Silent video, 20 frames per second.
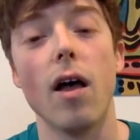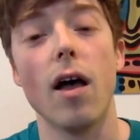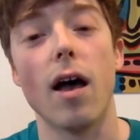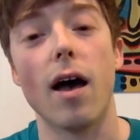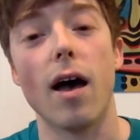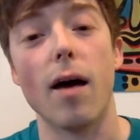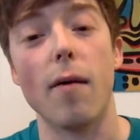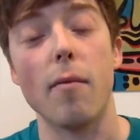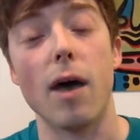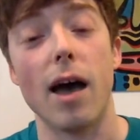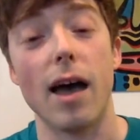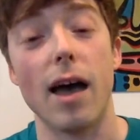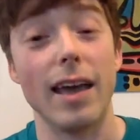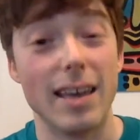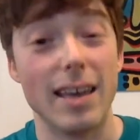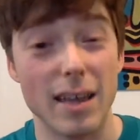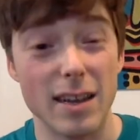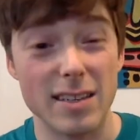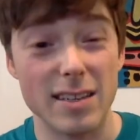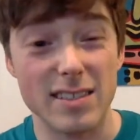I
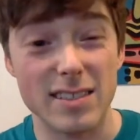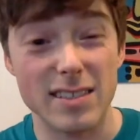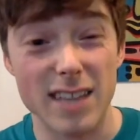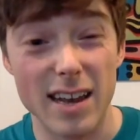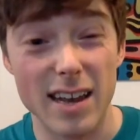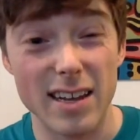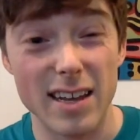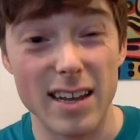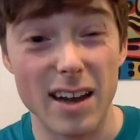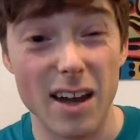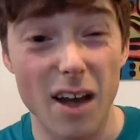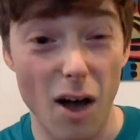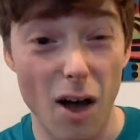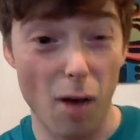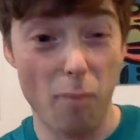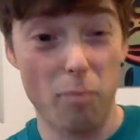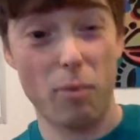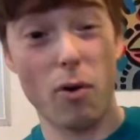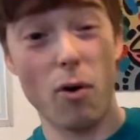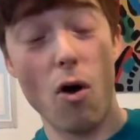can send it
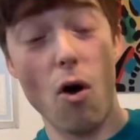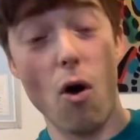up